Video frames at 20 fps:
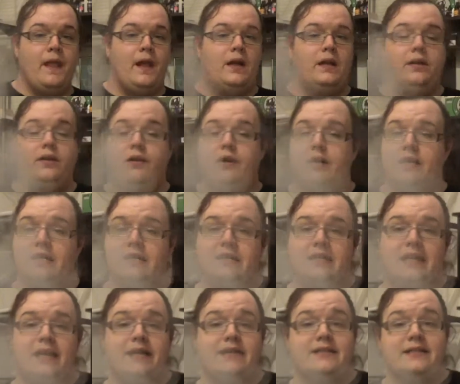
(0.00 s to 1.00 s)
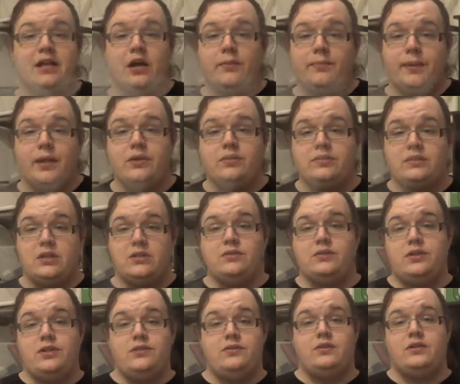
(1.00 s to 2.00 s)
You can see it still blows
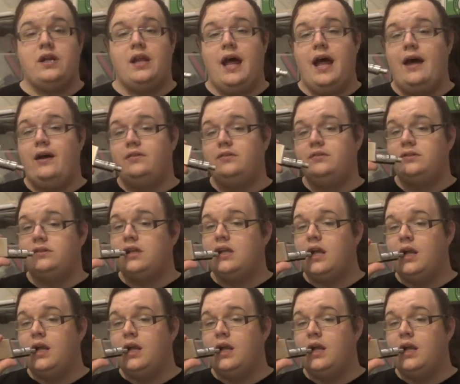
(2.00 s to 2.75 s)
those huge clouds.